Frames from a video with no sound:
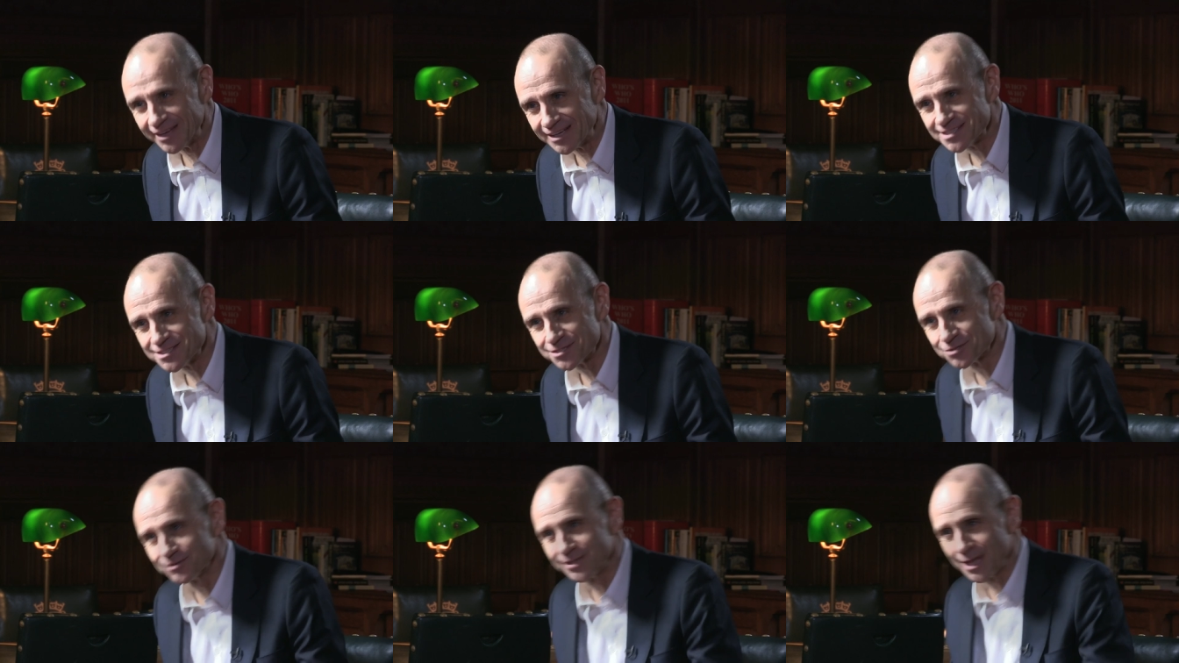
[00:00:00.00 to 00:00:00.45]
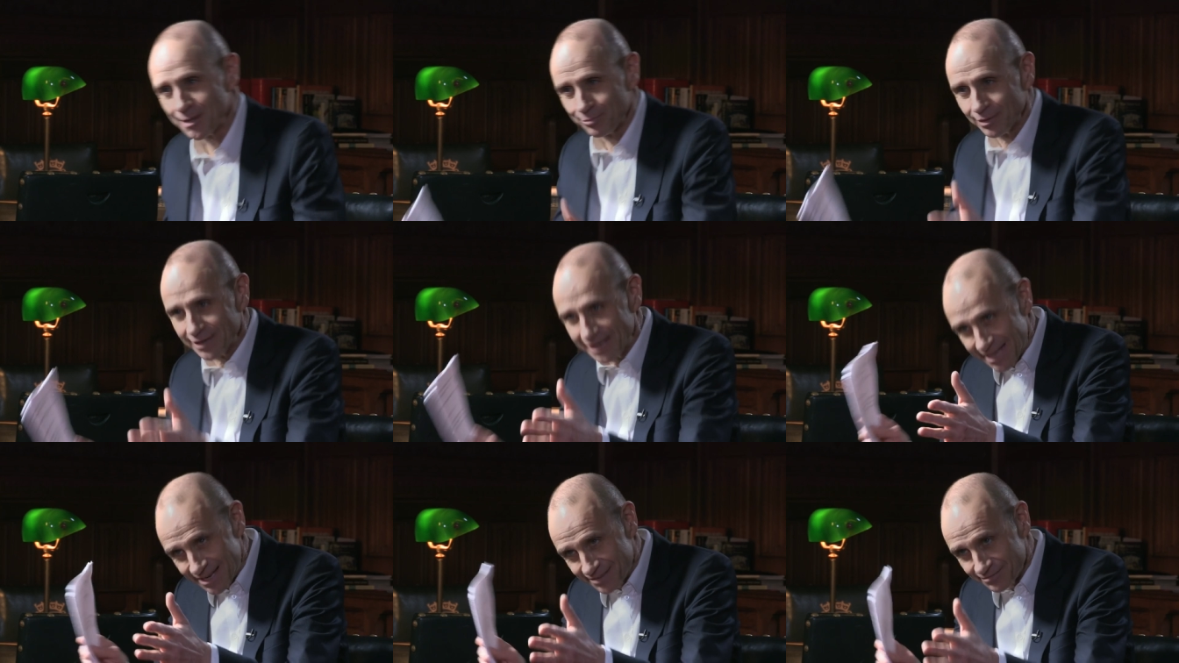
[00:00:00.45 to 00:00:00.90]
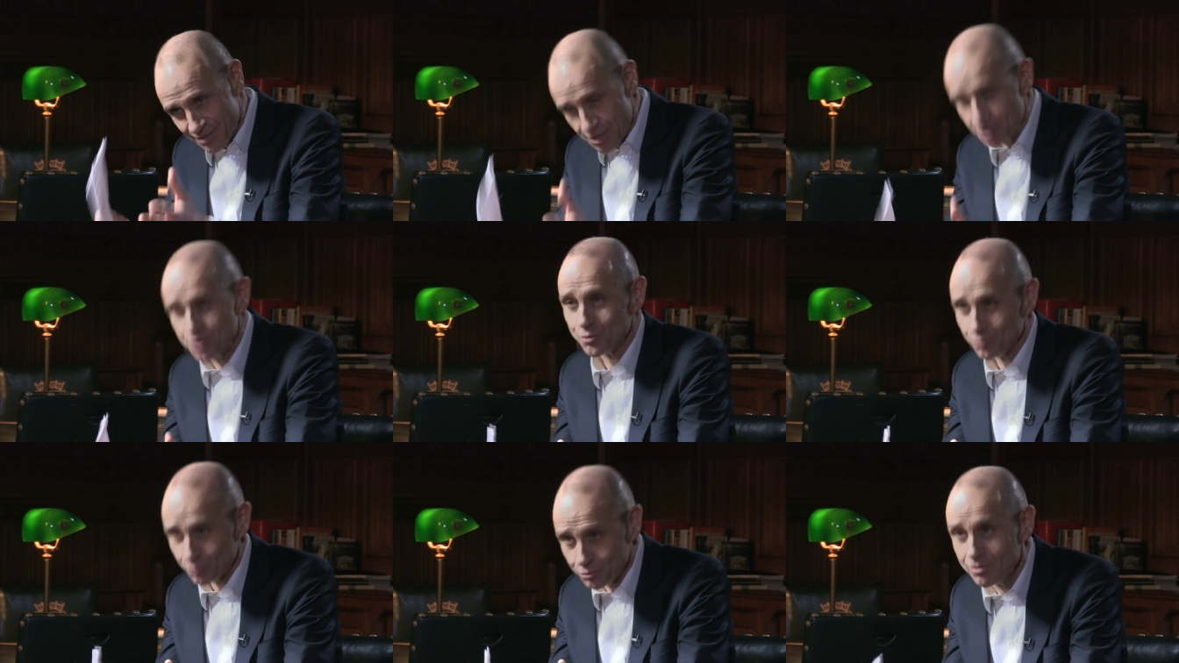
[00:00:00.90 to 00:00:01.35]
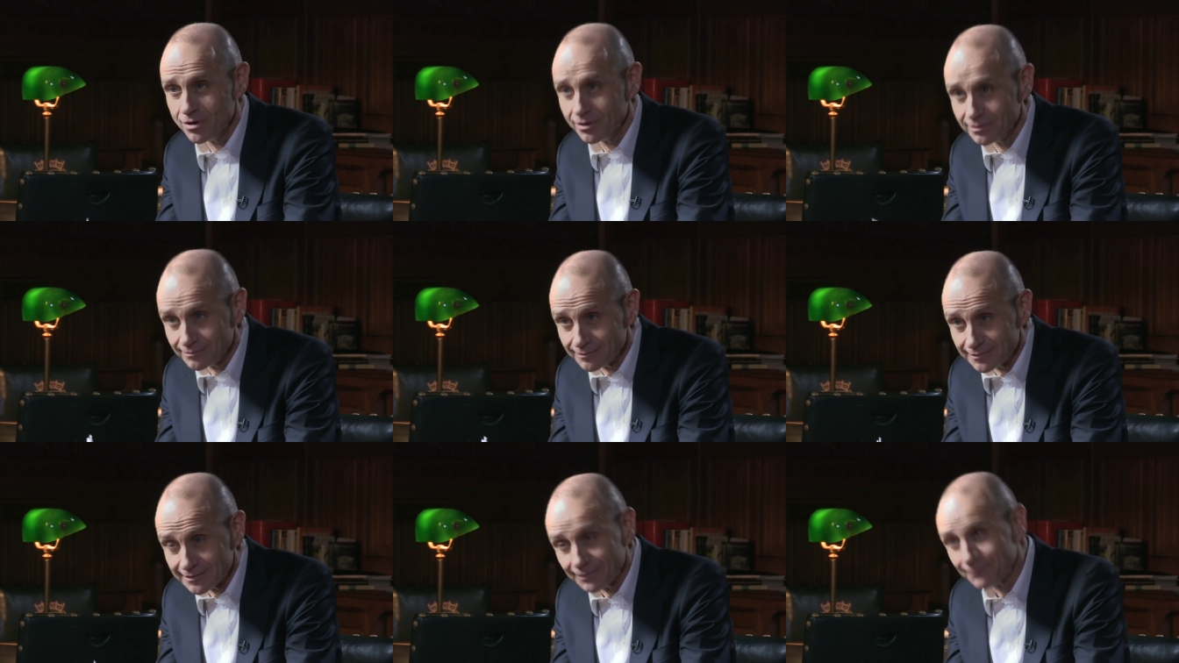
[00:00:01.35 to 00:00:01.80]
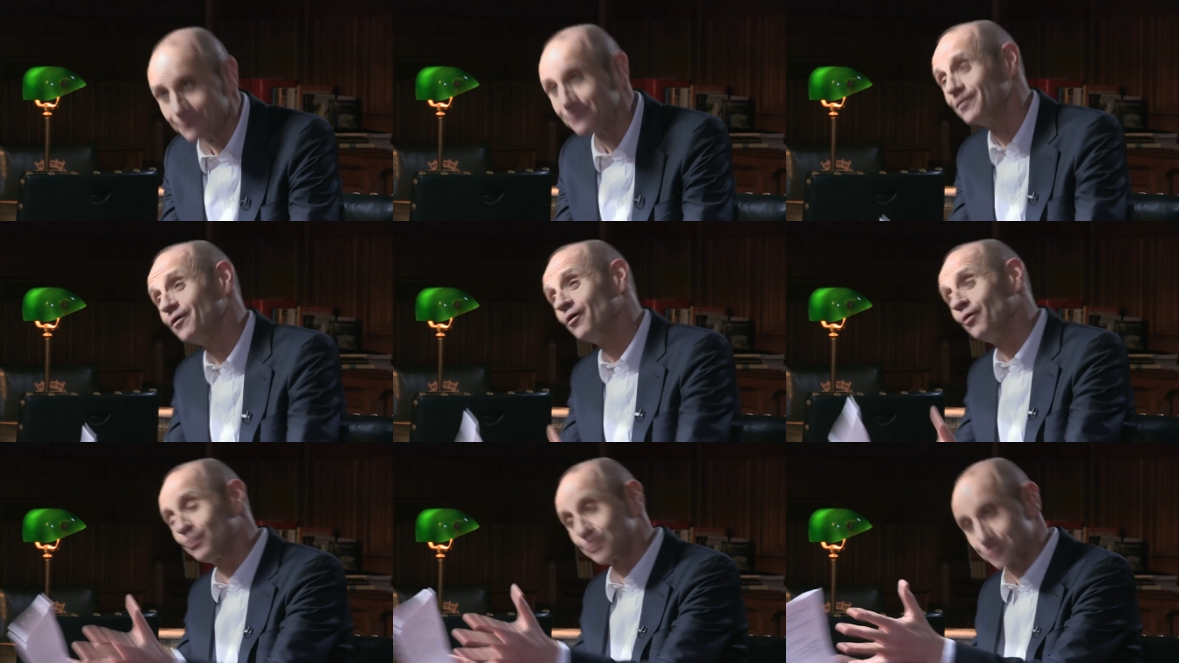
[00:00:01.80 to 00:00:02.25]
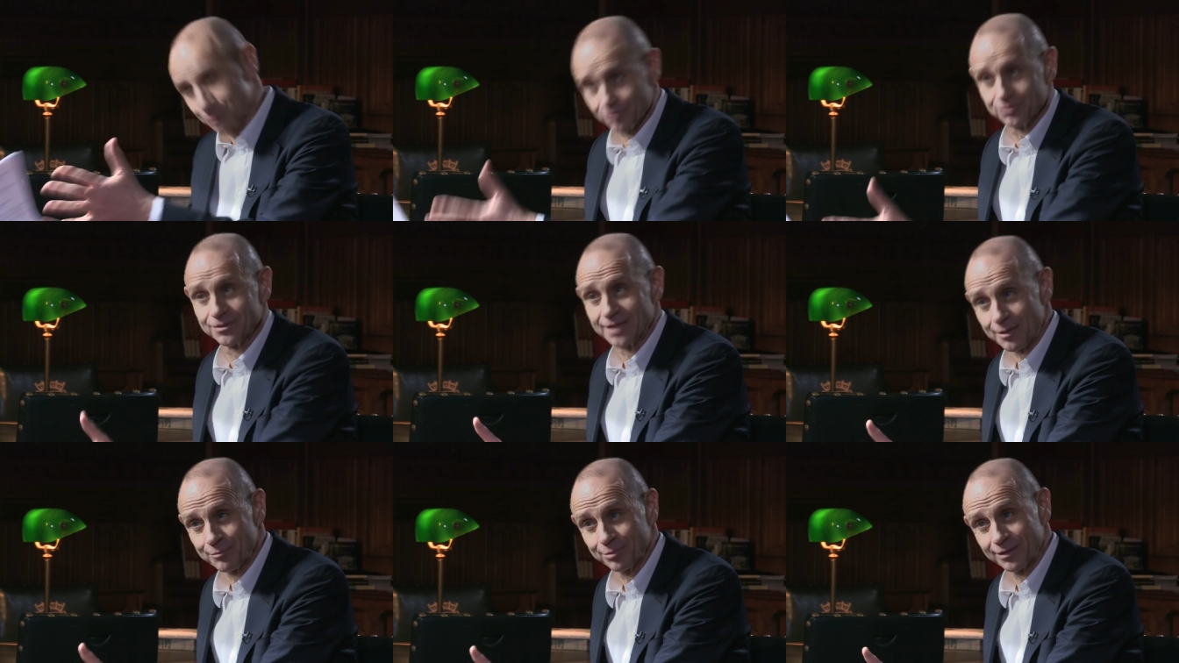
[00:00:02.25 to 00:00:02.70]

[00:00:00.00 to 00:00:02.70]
this? Should they believe you, or should they